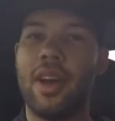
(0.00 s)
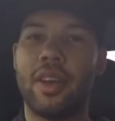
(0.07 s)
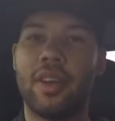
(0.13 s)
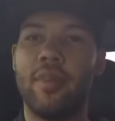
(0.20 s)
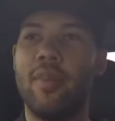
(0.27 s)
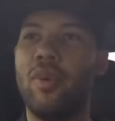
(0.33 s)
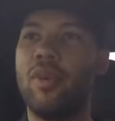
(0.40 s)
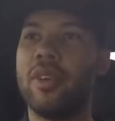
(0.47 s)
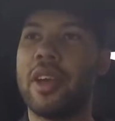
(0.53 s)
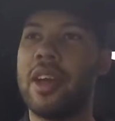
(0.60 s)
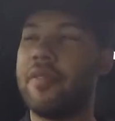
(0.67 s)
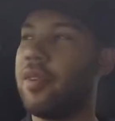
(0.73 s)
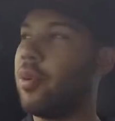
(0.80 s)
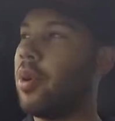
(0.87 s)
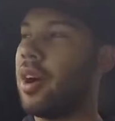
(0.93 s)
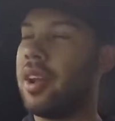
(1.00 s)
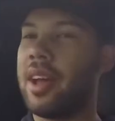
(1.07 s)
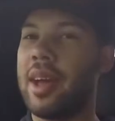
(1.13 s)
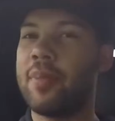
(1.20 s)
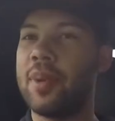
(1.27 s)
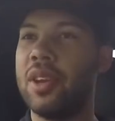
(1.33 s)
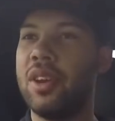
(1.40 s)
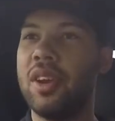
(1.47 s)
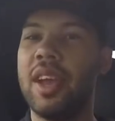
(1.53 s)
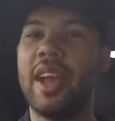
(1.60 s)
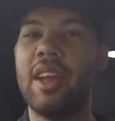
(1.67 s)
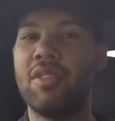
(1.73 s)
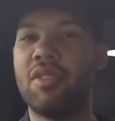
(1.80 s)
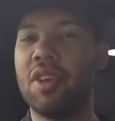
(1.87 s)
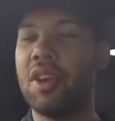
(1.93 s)
Good morning everyone, Happy New
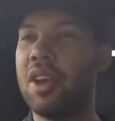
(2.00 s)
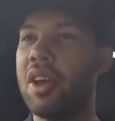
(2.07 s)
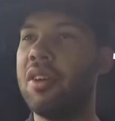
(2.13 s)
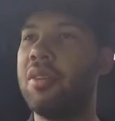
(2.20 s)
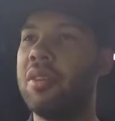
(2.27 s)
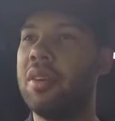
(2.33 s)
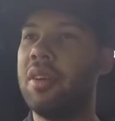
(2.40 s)
Year to you.